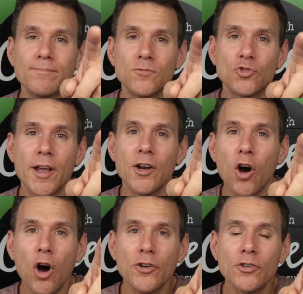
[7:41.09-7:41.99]
train
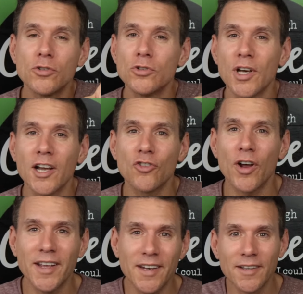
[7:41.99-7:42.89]
hard or die
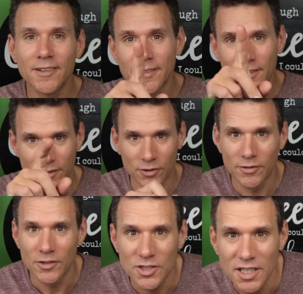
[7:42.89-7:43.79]
trying.
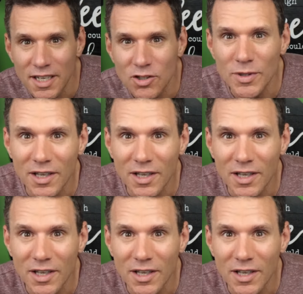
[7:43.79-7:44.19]
See you next week,